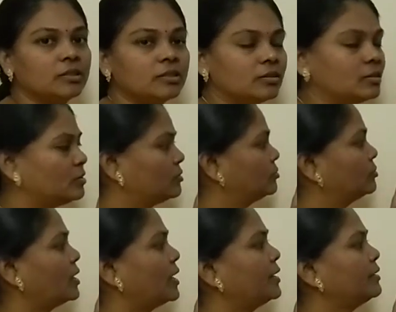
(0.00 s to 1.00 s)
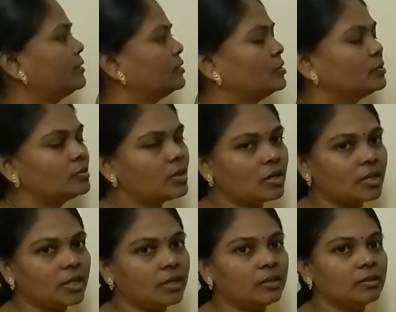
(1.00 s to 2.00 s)
and
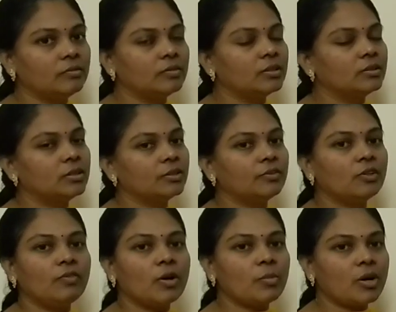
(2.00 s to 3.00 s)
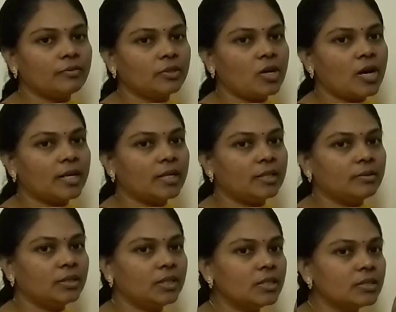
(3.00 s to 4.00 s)
URL, the full form of URL
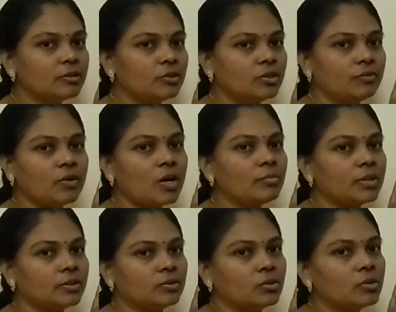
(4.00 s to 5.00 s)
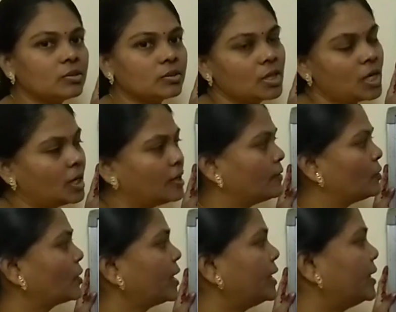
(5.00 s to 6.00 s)
is Uniform Resource
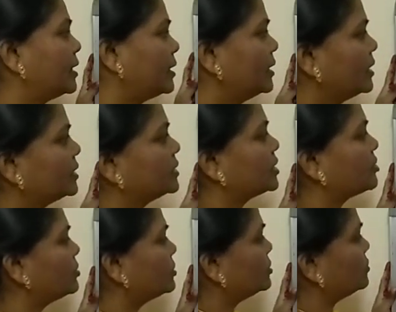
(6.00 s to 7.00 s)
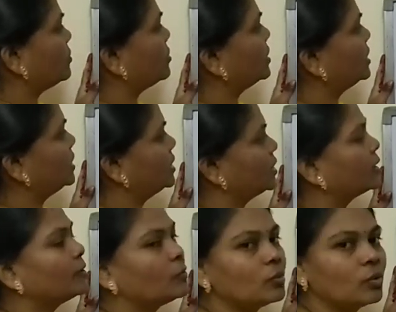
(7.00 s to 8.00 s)
Locator. Suppose you want
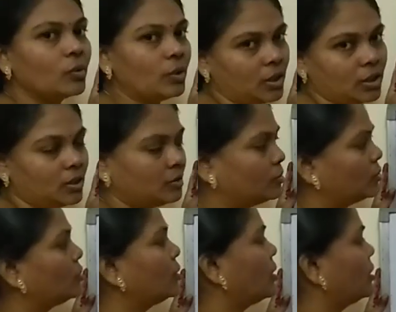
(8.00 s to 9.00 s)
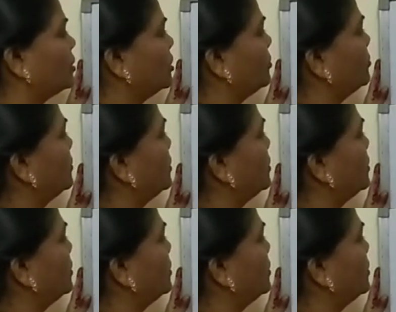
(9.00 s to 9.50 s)
google.com.